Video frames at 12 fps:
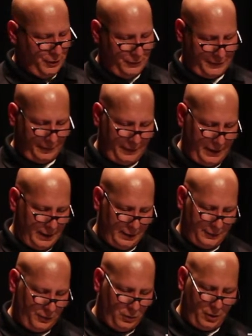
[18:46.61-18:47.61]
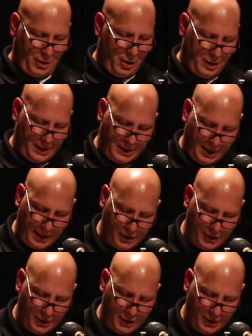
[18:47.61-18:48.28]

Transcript: use of the English word on.